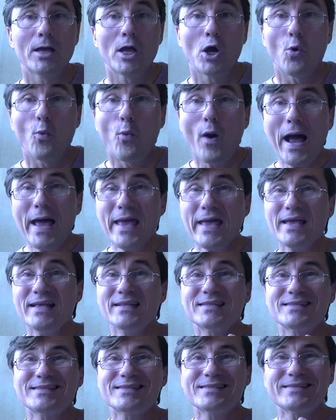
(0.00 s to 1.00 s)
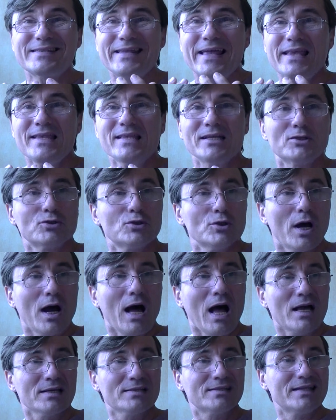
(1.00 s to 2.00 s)
Why it's stated to
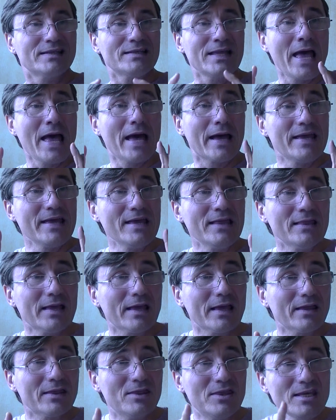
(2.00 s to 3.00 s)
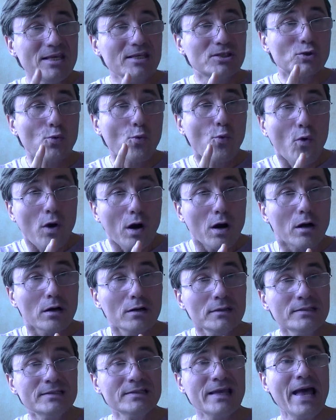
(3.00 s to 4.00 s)
us that in these
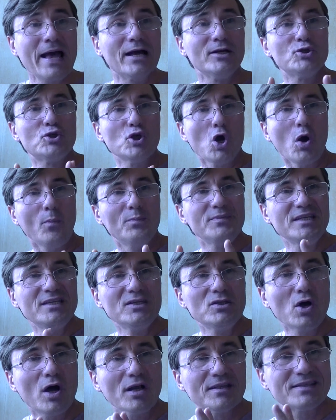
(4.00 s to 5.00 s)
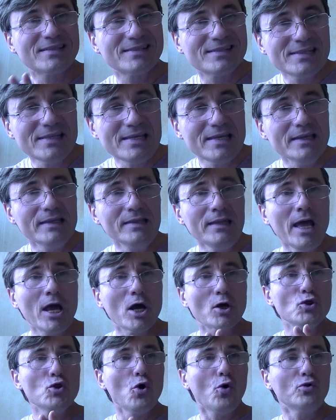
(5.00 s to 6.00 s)
words Job did not sin
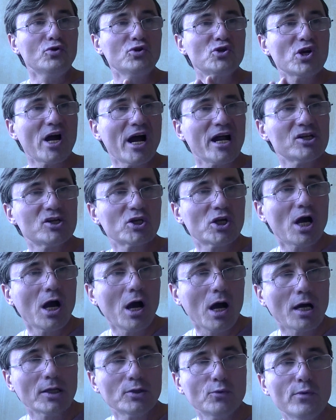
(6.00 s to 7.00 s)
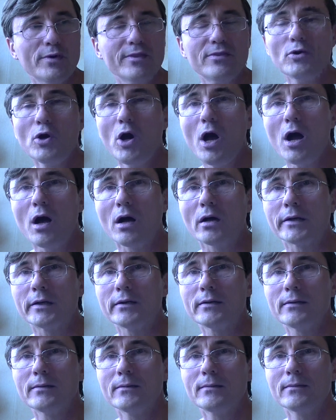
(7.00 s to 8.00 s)
nor charge God with wrong?
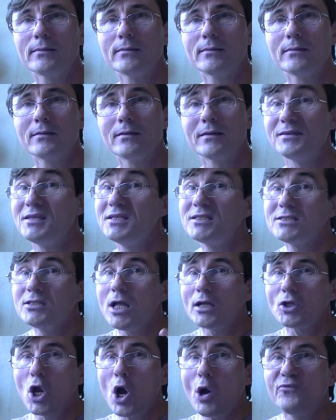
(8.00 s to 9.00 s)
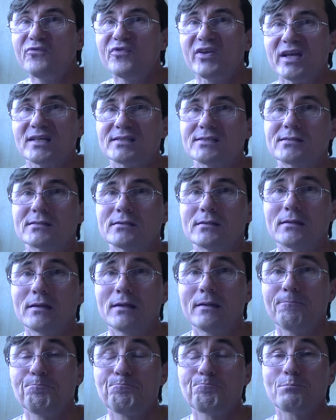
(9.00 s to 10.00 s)
This is not obvious,
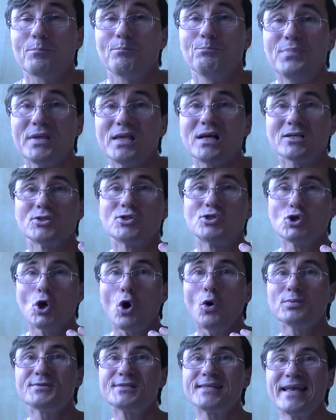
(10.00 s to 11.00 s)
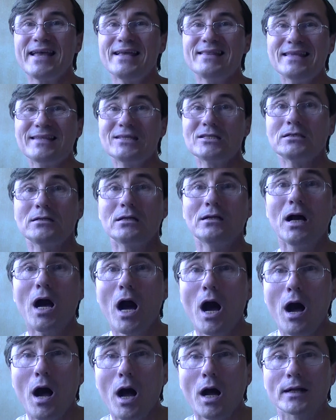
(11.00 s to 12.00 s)
because Job said that
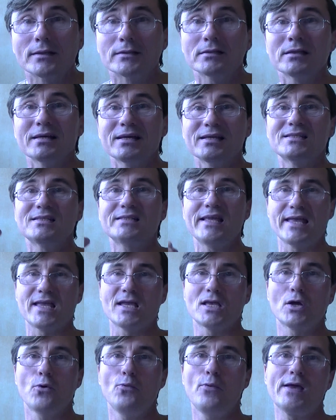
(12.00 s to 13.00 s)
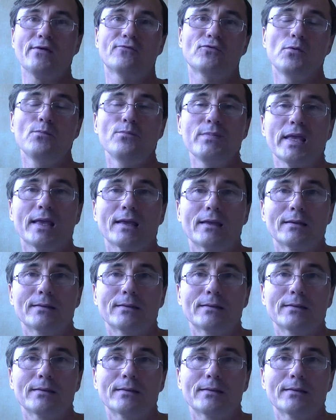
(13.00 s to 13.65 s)
God has taken away from me.